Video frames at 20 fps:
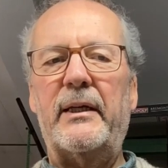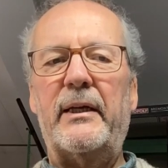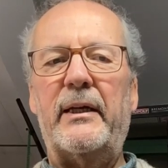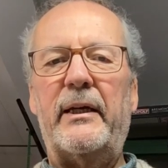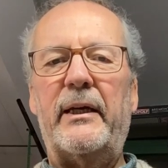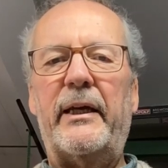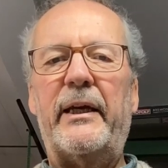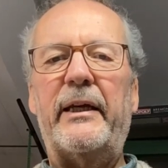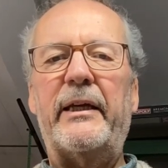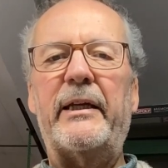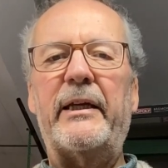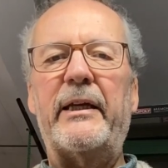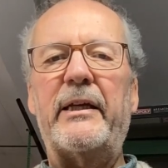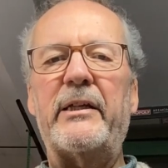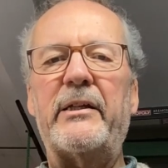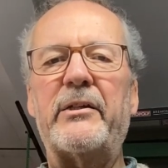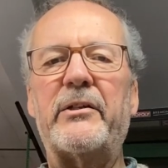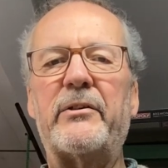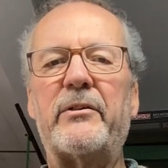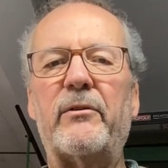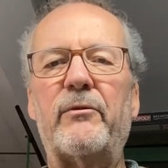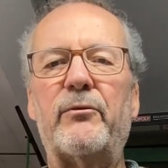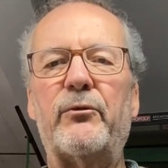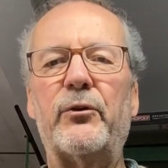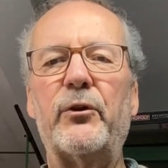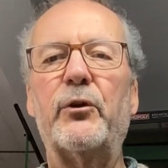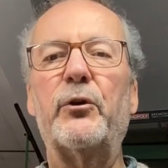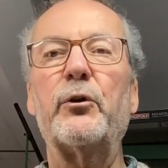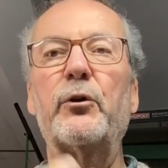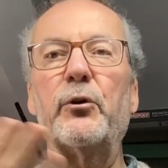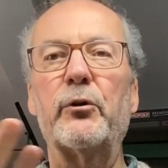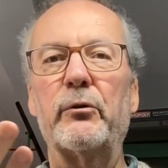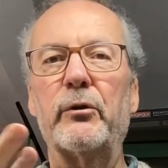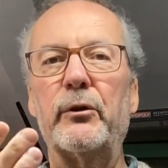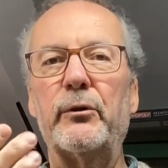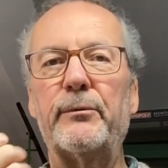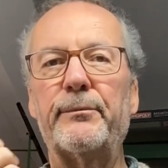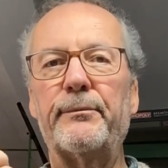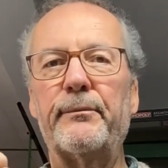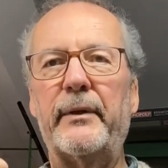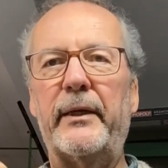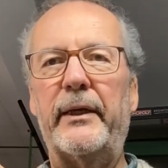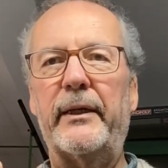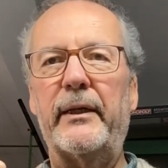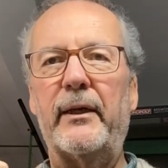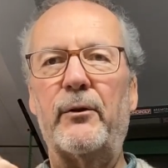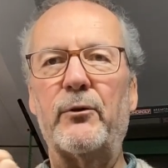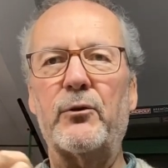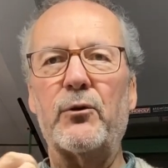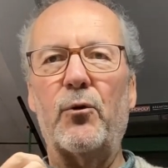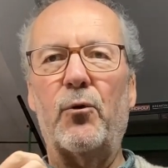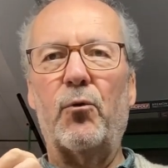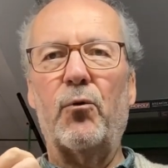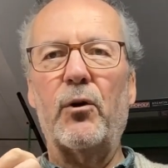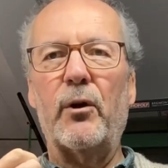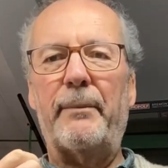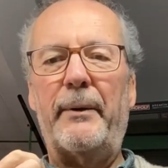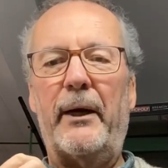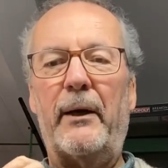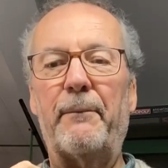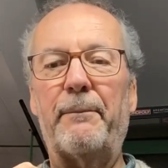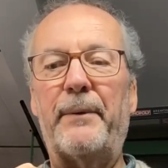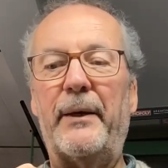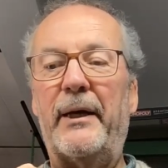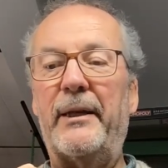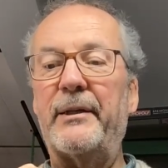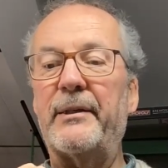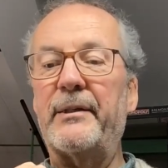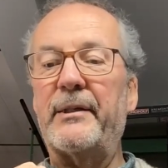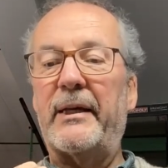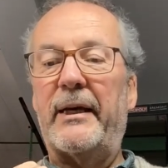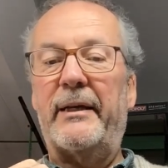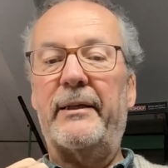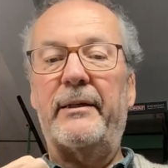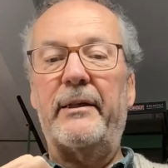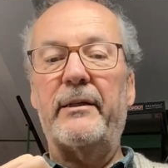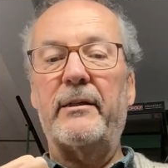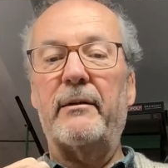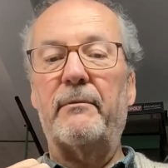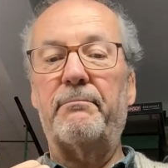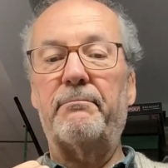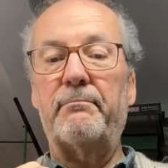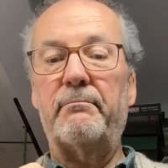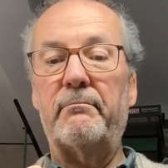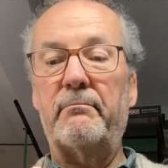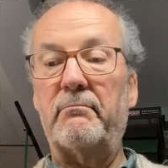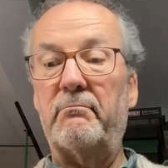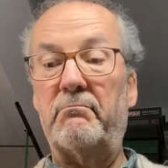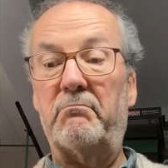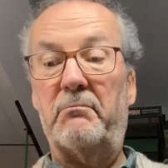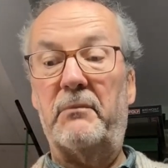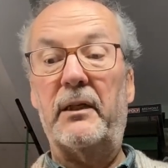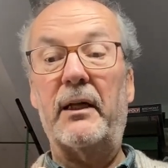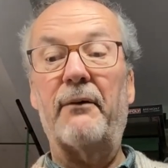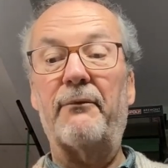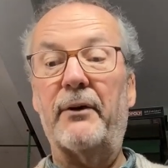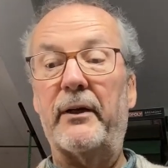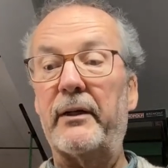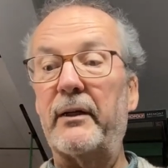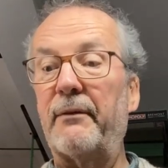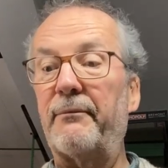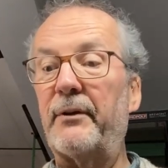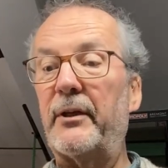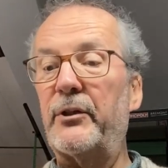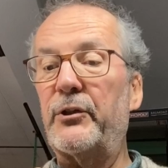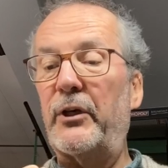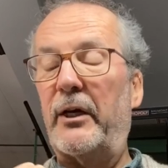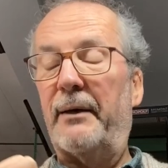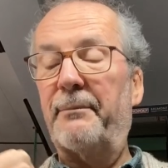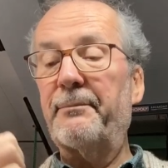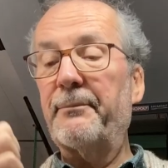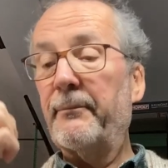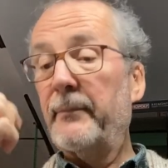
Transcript: he is the guru. He knows all about pens, and he's a lovely, lovely chap.